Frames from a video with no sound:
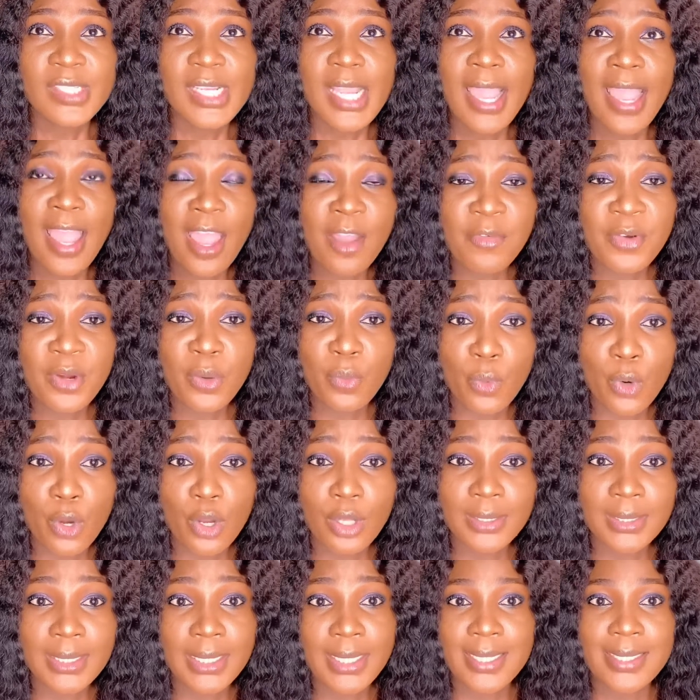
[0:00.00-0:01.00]

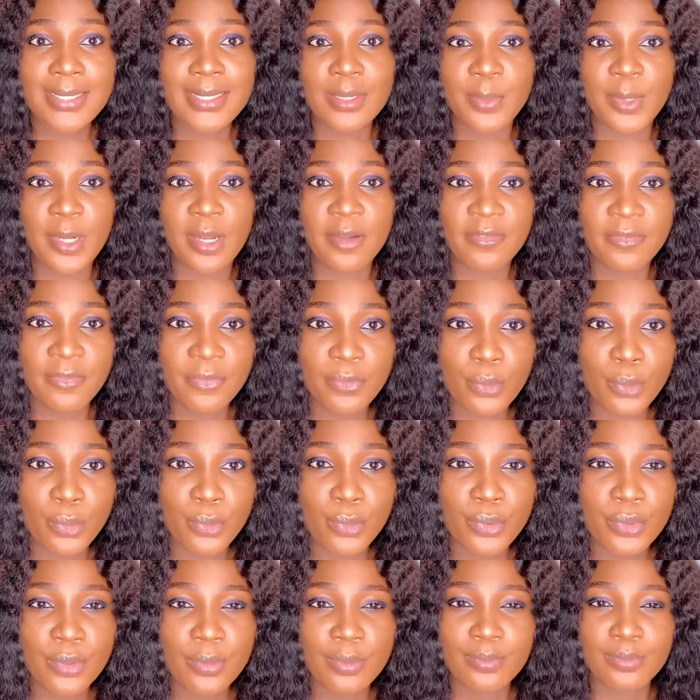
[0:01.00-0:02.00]
everyone thinks about
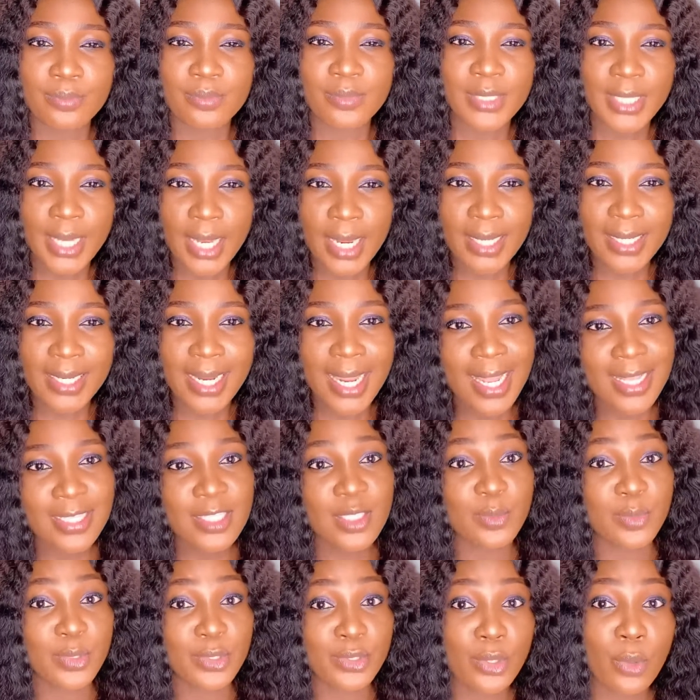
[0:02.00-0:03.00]
food, then there has
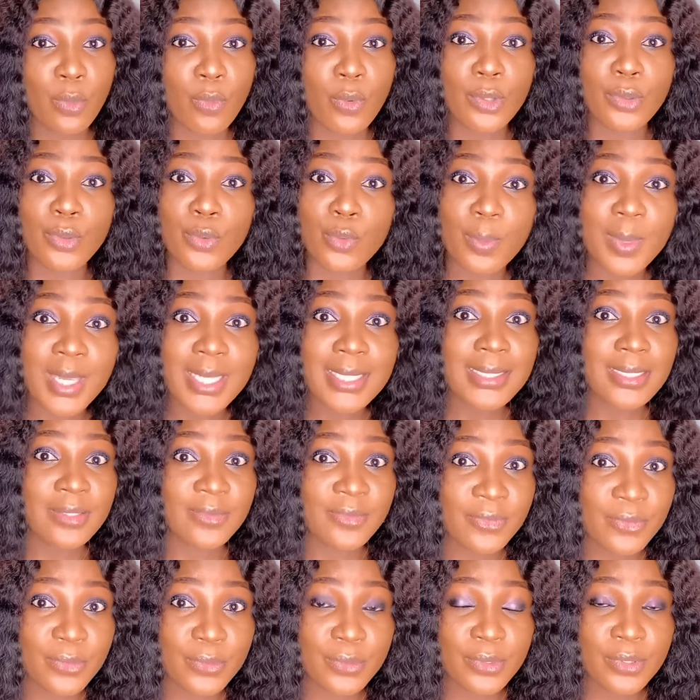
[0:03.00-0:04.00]
to be someone who makes the
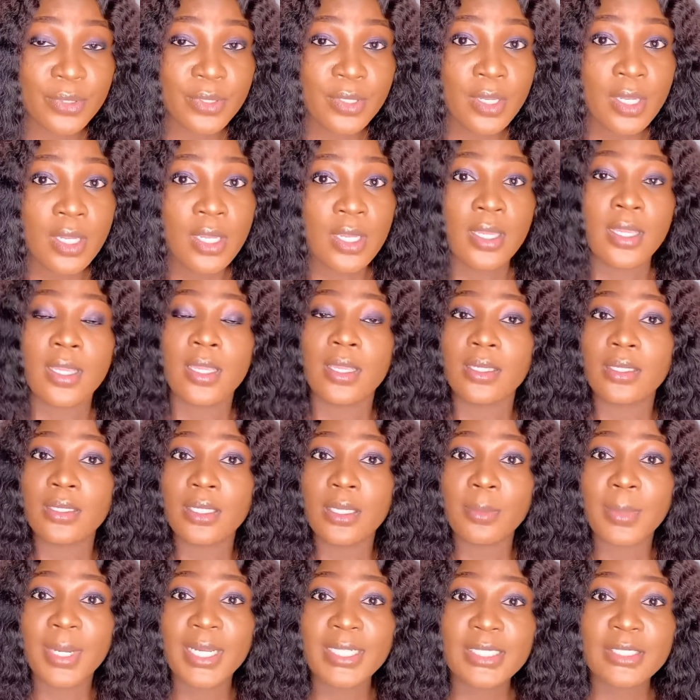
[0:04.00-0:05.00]
food.
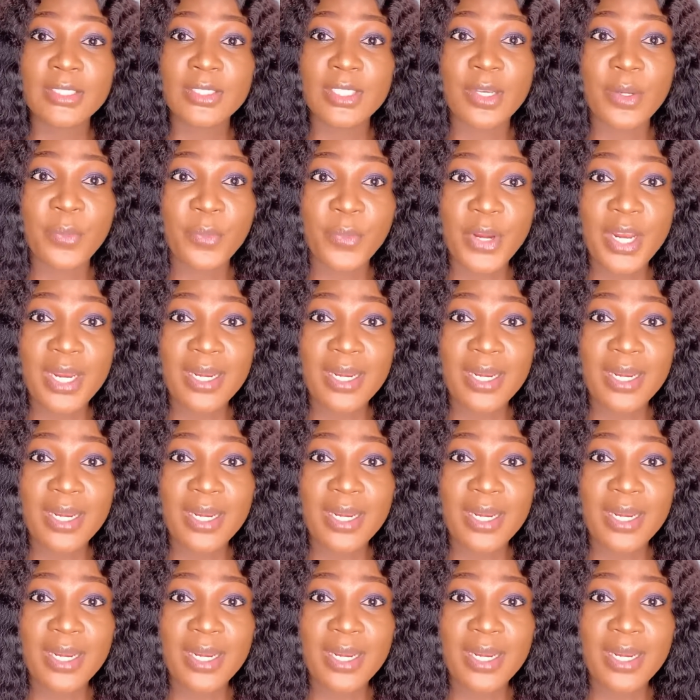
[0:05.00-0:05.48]
Imagine that right